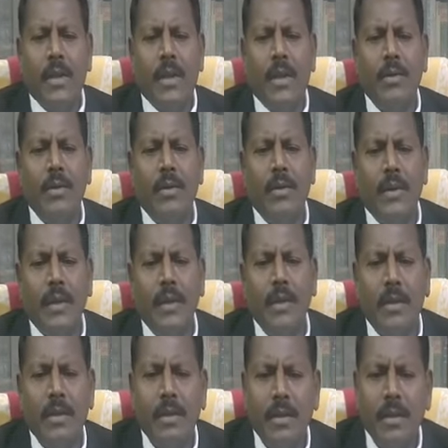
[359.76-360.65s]
however,
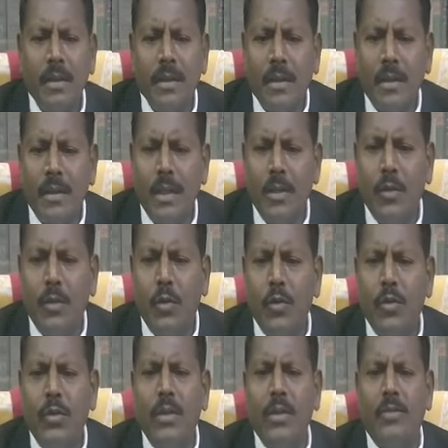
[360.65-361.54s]
the,
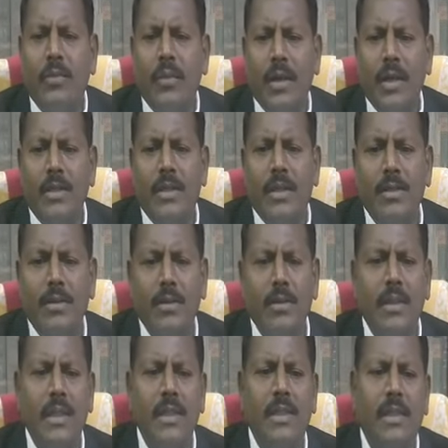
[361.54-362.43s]
due to the fast unto
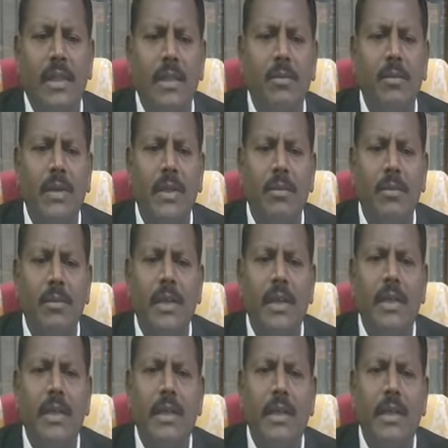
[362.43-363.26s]
death threat by M.K.